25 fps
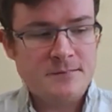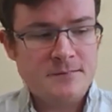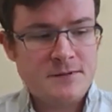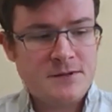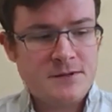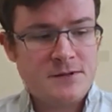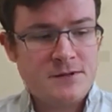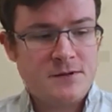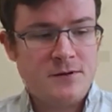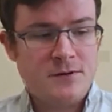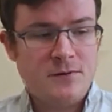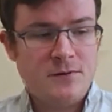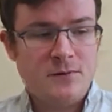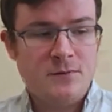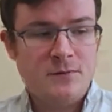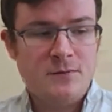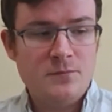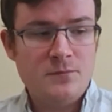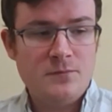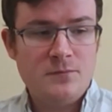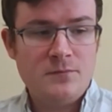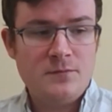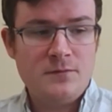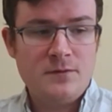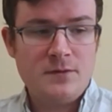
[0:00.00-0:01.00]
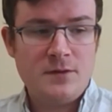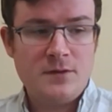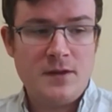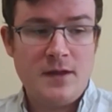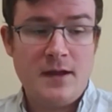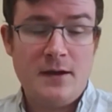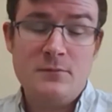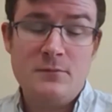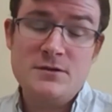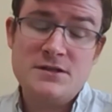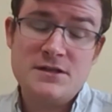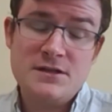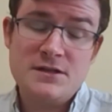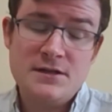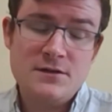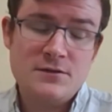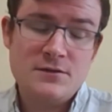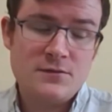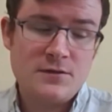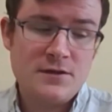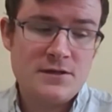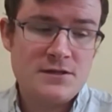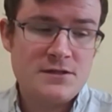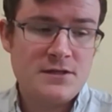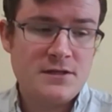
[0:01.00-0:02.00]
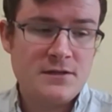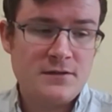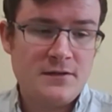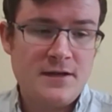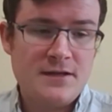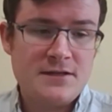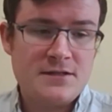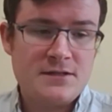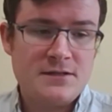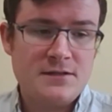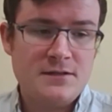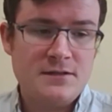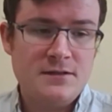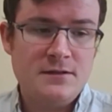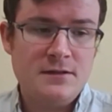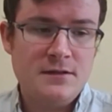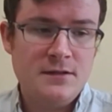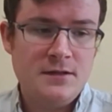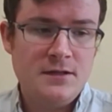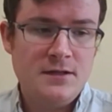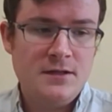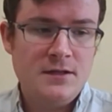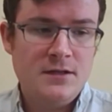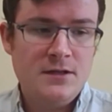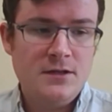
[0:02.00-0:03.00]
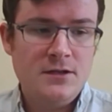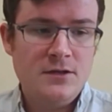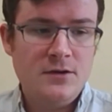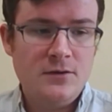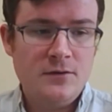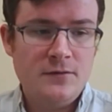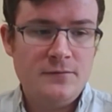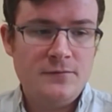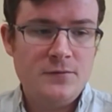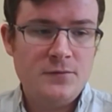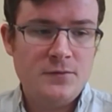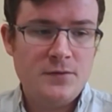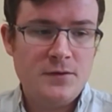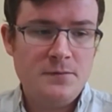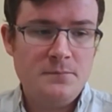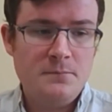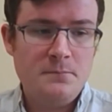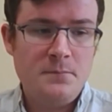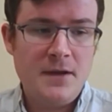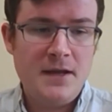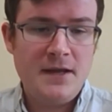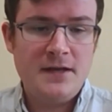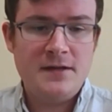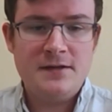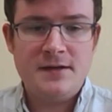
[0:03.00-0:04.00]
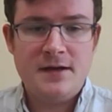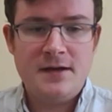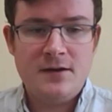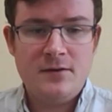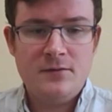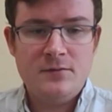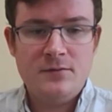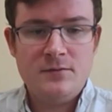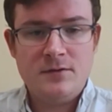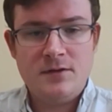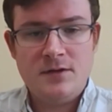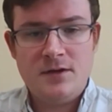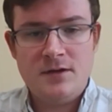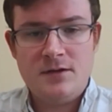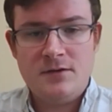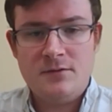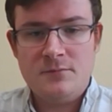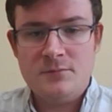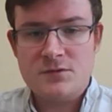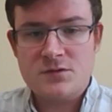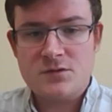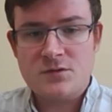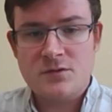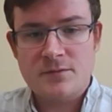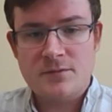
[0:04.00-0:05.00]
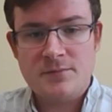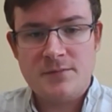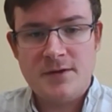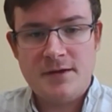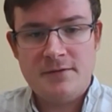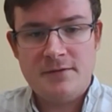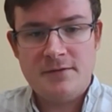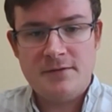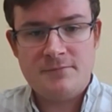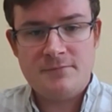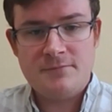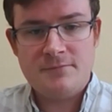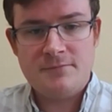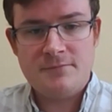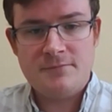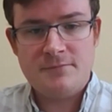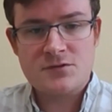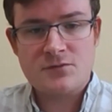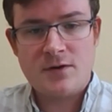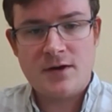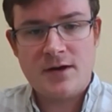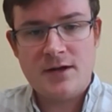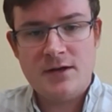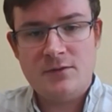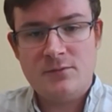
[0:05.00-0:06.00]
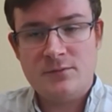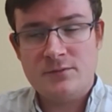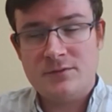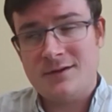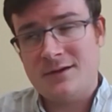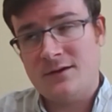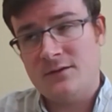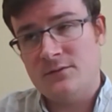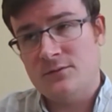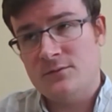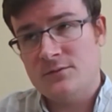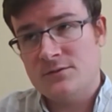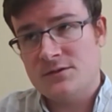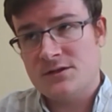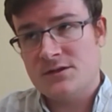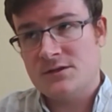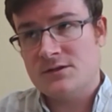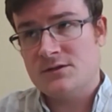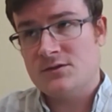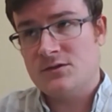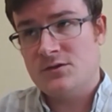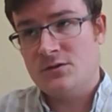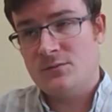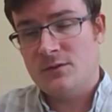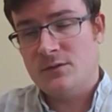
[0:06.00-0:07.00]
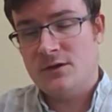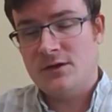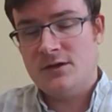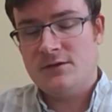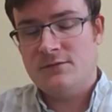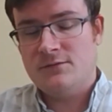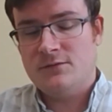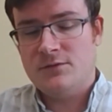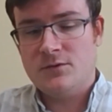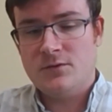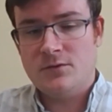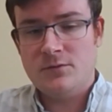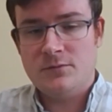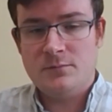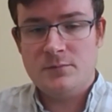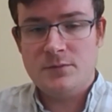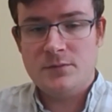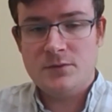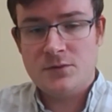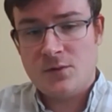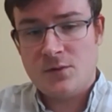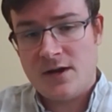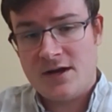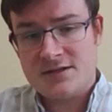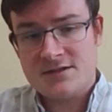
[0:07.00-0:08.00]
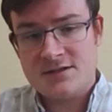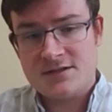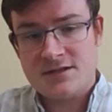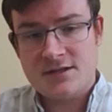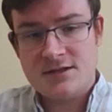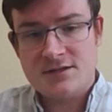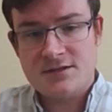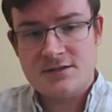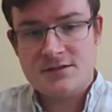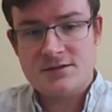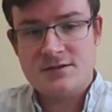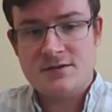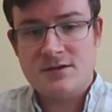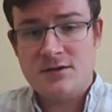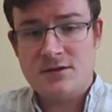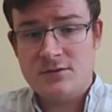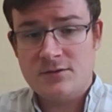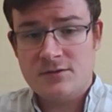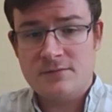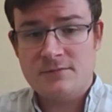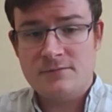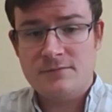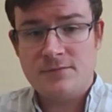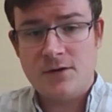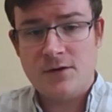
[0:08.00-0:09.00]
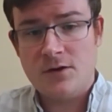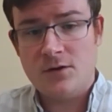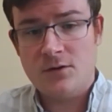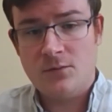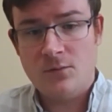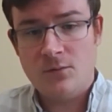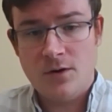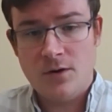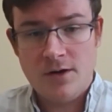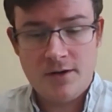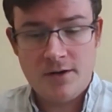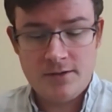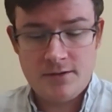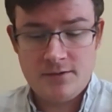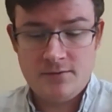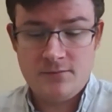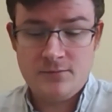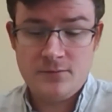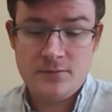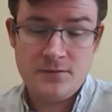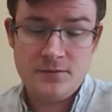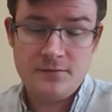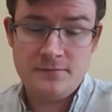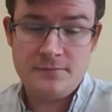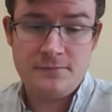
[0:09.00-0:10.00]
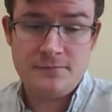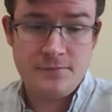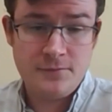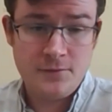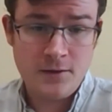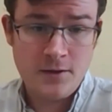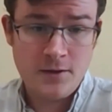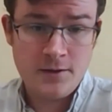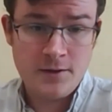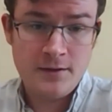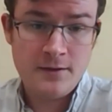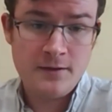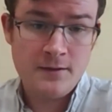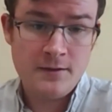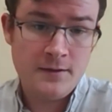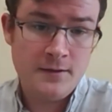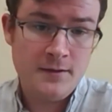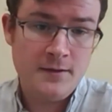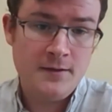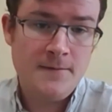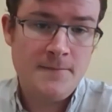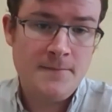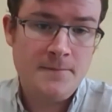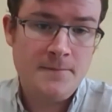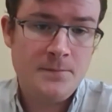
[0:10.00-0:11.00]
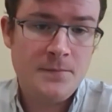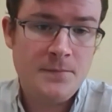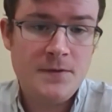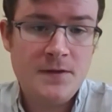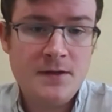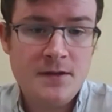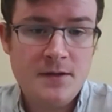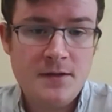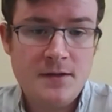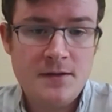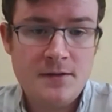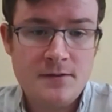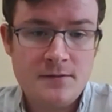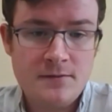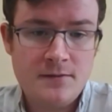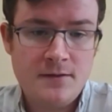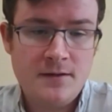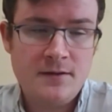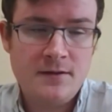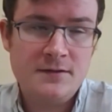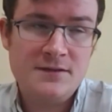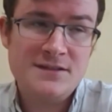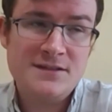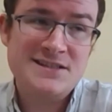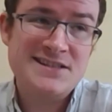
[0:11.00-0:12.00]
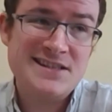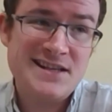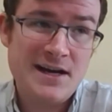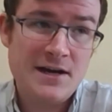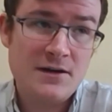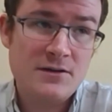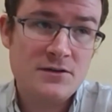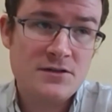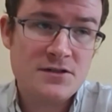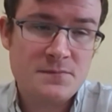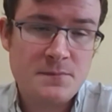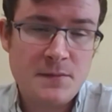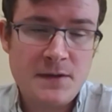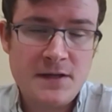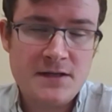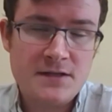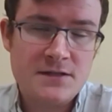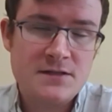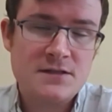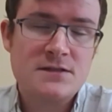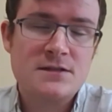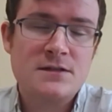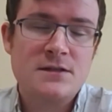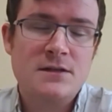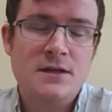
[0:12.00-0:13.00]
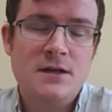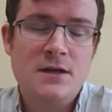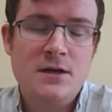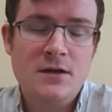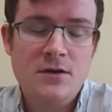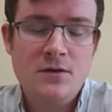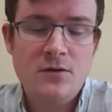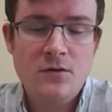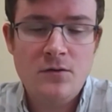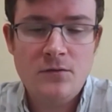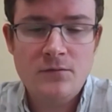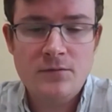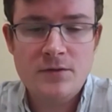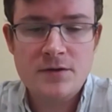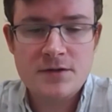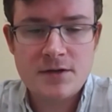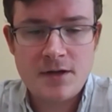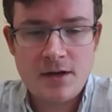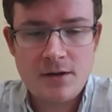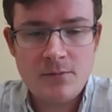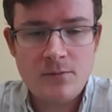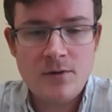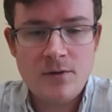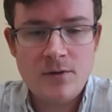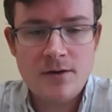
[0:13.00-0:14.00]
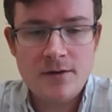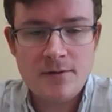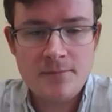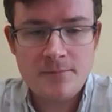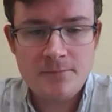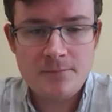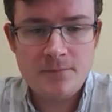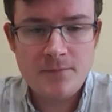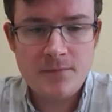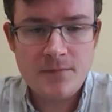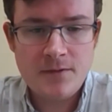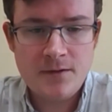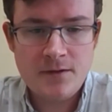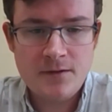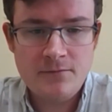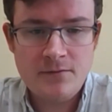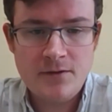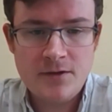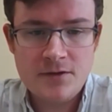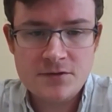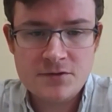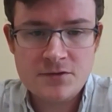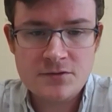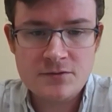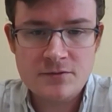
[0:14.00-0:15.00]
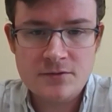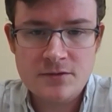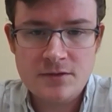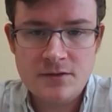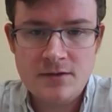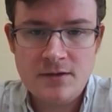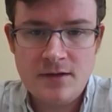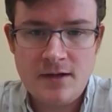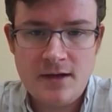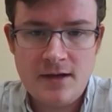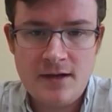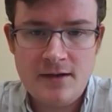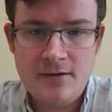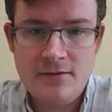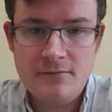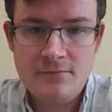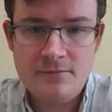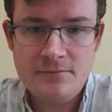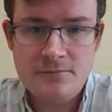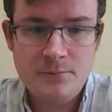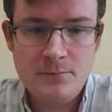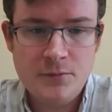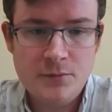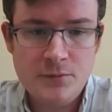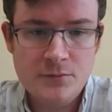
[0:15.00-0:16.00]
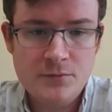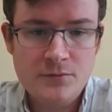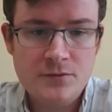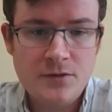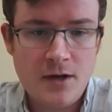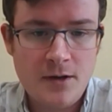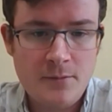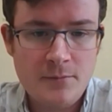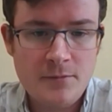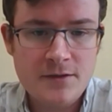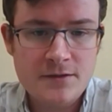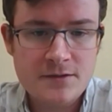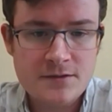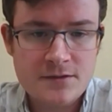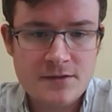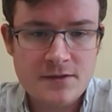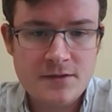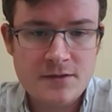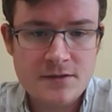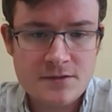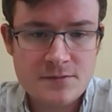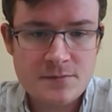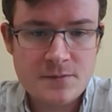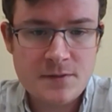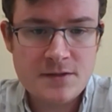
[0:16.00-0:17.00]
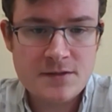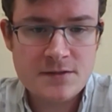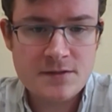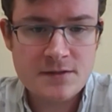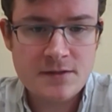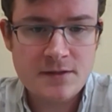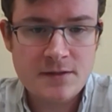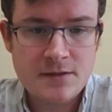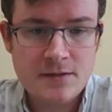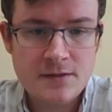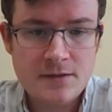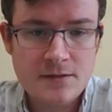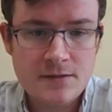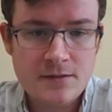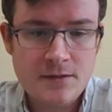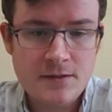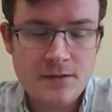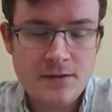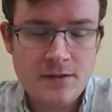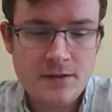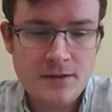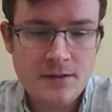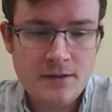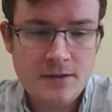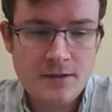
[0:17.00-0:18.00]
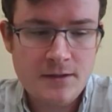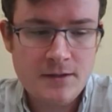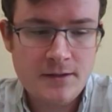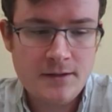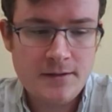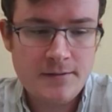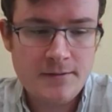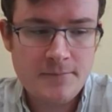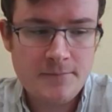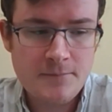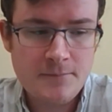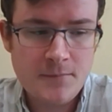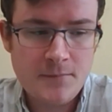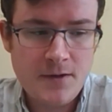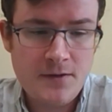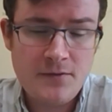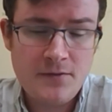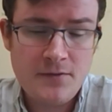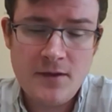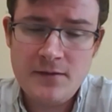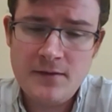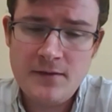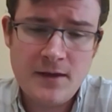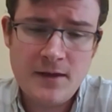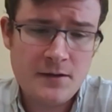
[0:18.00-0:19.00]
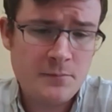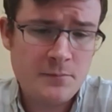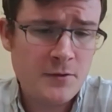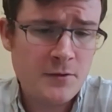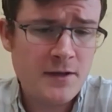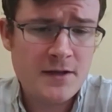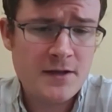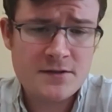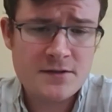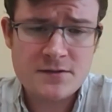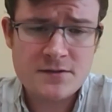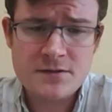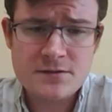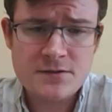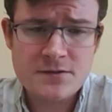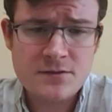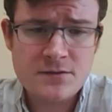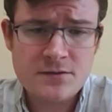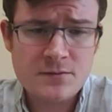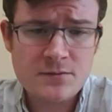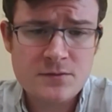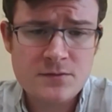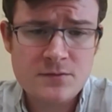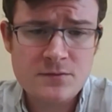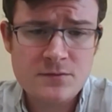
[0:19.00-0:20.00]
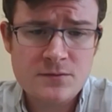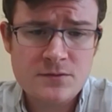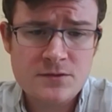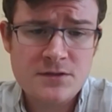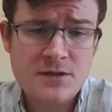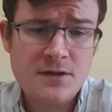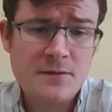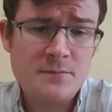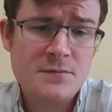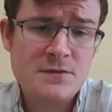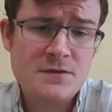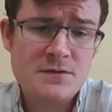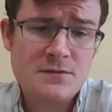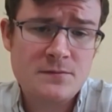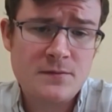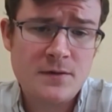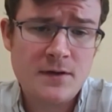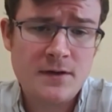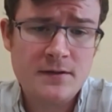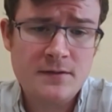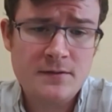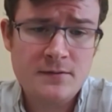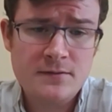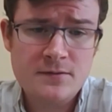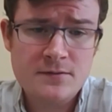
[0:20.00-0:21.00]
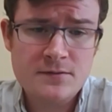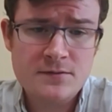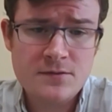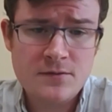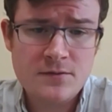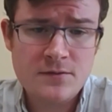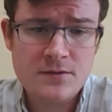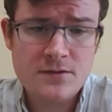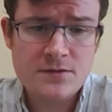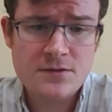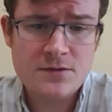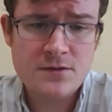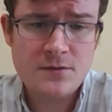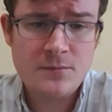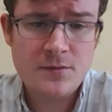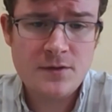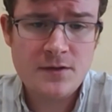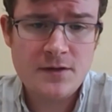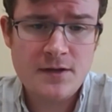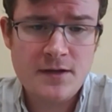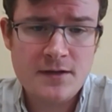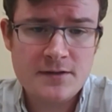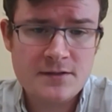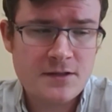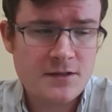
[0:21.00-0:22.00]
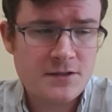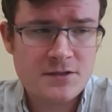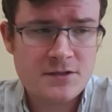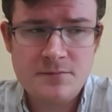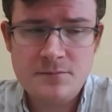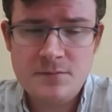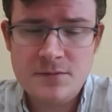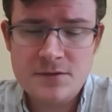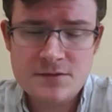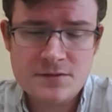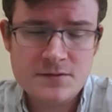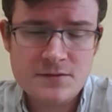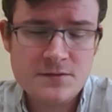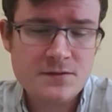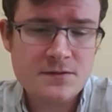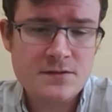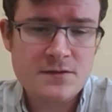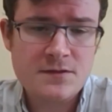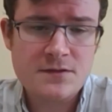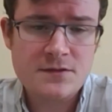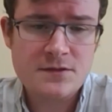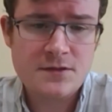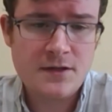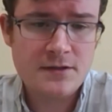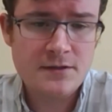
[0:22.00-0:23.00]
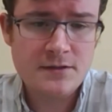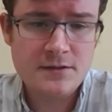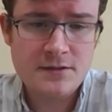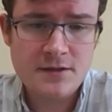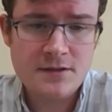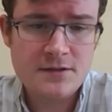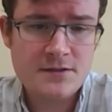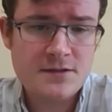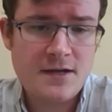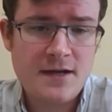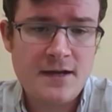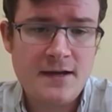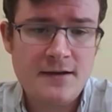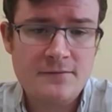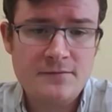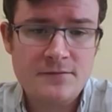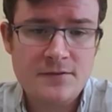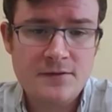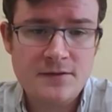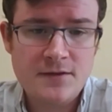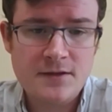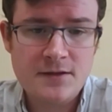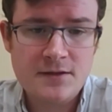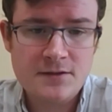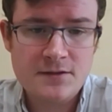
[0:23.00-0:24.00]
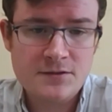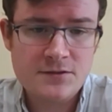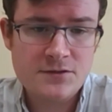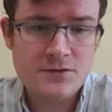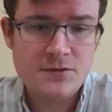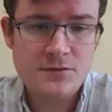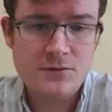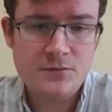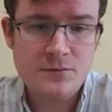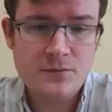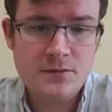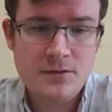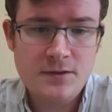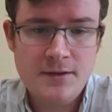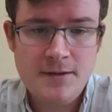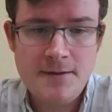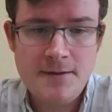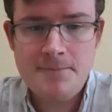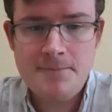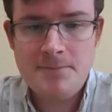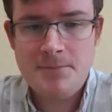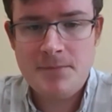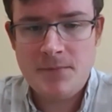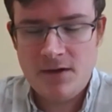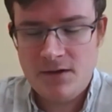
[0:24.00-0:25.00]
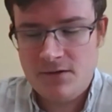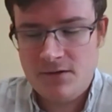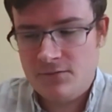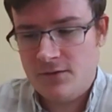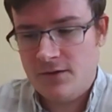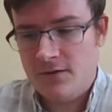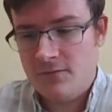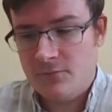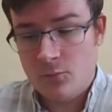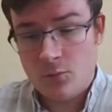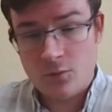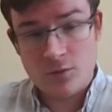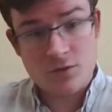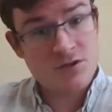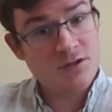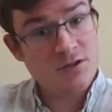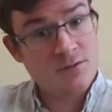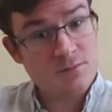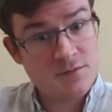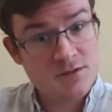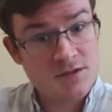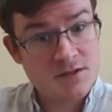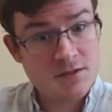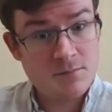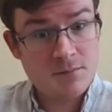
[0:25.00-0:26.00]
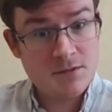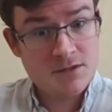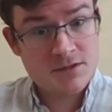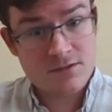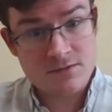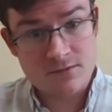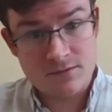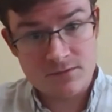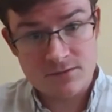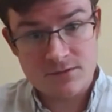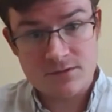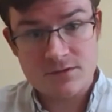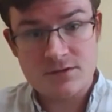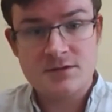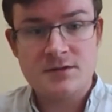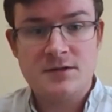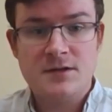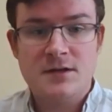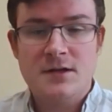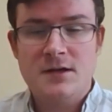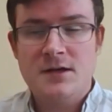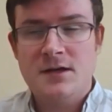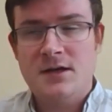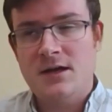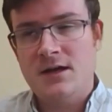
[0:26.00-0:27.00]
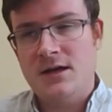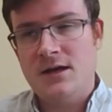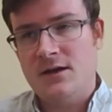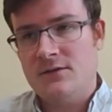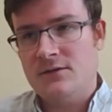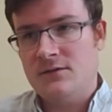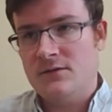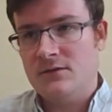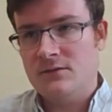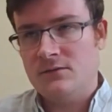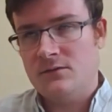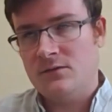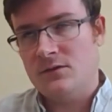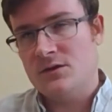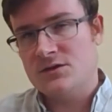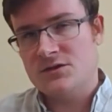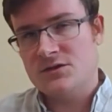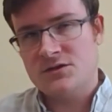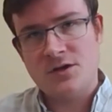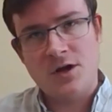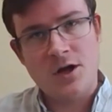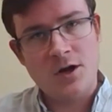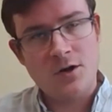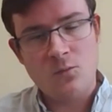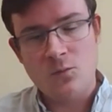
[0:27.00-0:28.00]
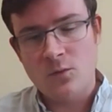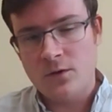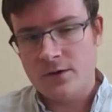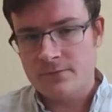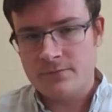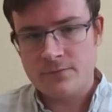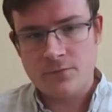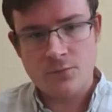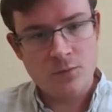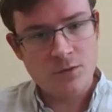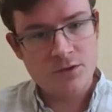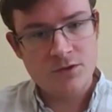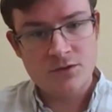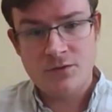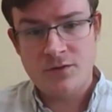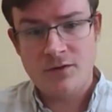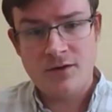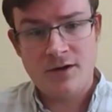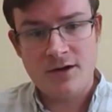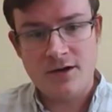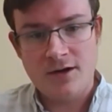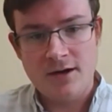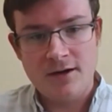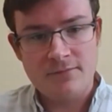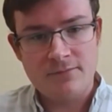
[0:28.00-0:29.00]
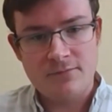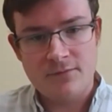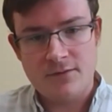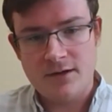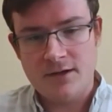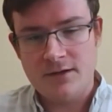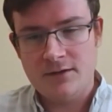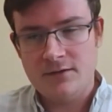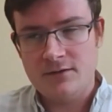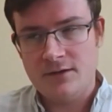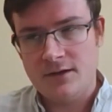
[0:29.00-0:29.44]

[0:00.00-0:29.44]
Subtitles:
So that was an interesting lesson. If you can bait it out and absorb that first strike without losing too many of your own blue assets, then you can follow on and really flood at least the airspace over Taiwan and eventually have blue dominance in the airspace there. And then that applies also to ships, right? There's only so many anti-ship missiles that China does have that they can shoot. And if you have more ships than missiles, and it's not a 1-for-1 trade-off, right?